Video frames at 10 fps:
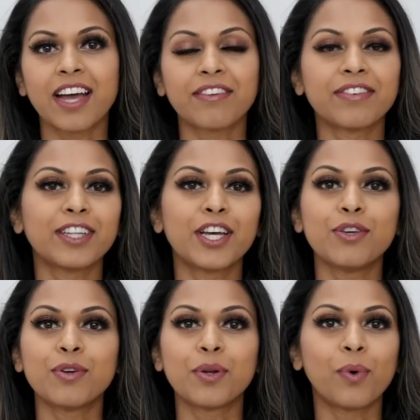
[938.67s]
I feel like
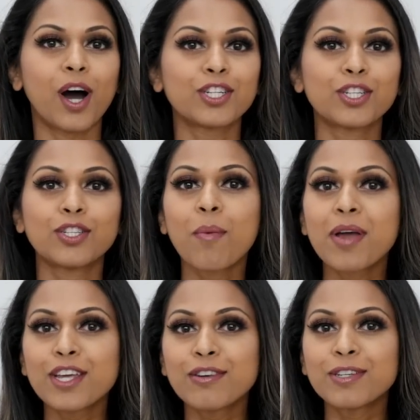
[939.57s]
you can watch so
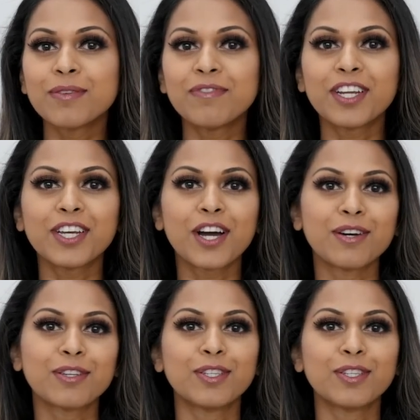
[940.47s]
many YouTube videos,